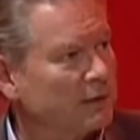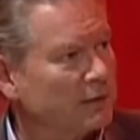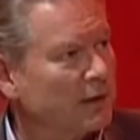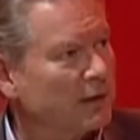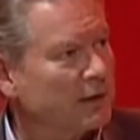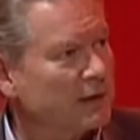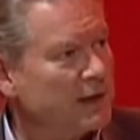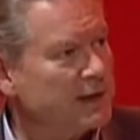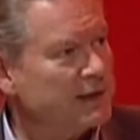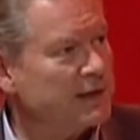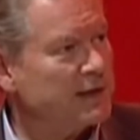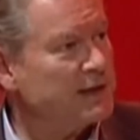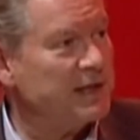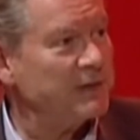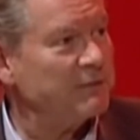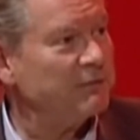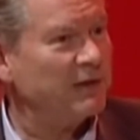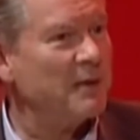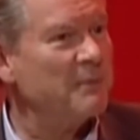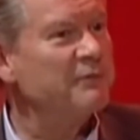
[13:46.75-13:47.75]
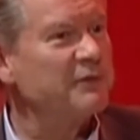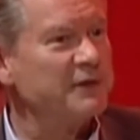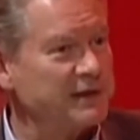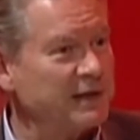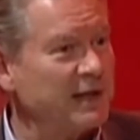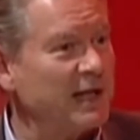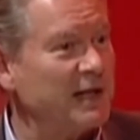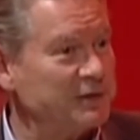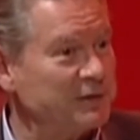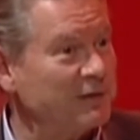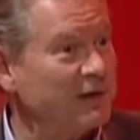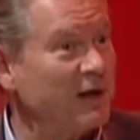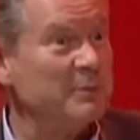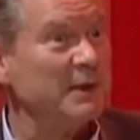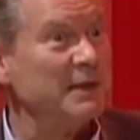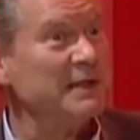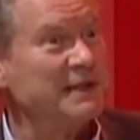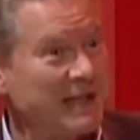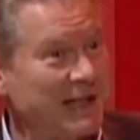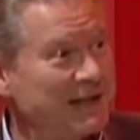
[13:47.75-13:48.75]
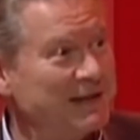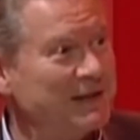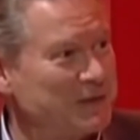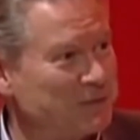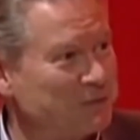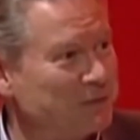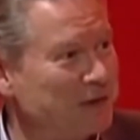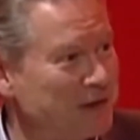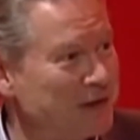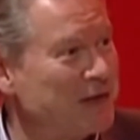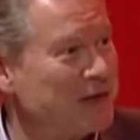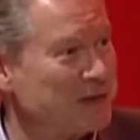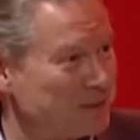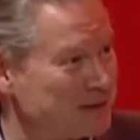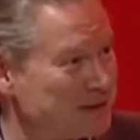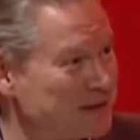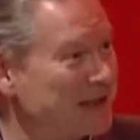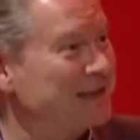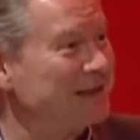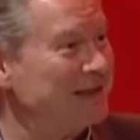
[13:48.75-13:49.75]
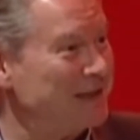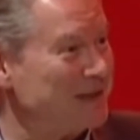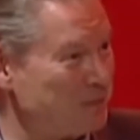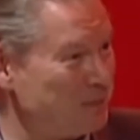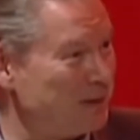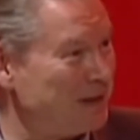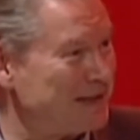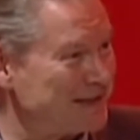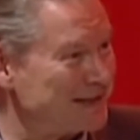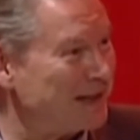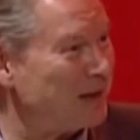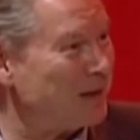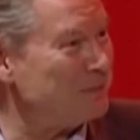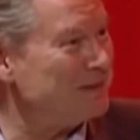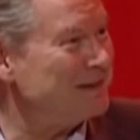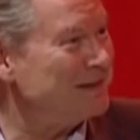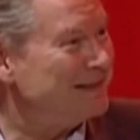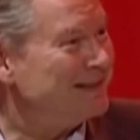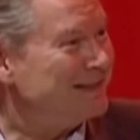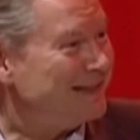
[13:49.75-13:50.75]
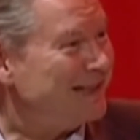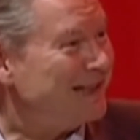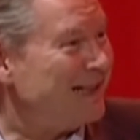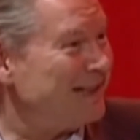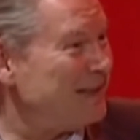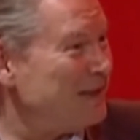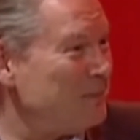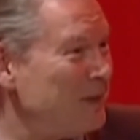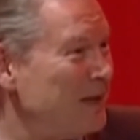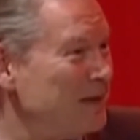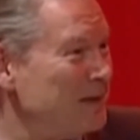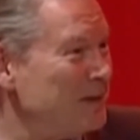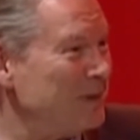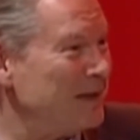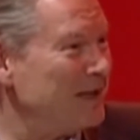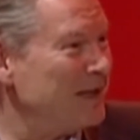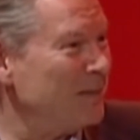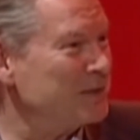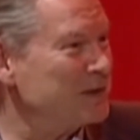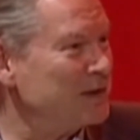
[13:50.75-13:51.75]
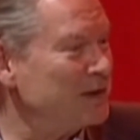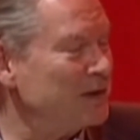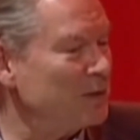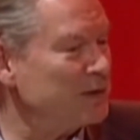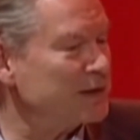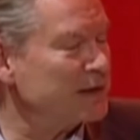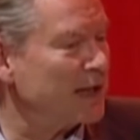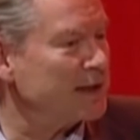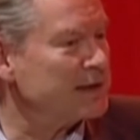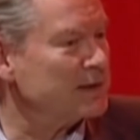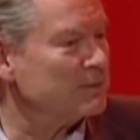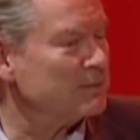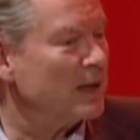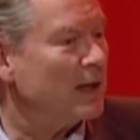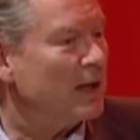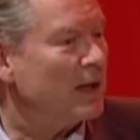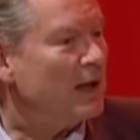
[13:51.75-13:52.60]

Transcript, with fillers: And yeah. He's, he's, even emphasized, you know, I've been saying this for years, but suddenly it's picked up and it, and it becomes a news item.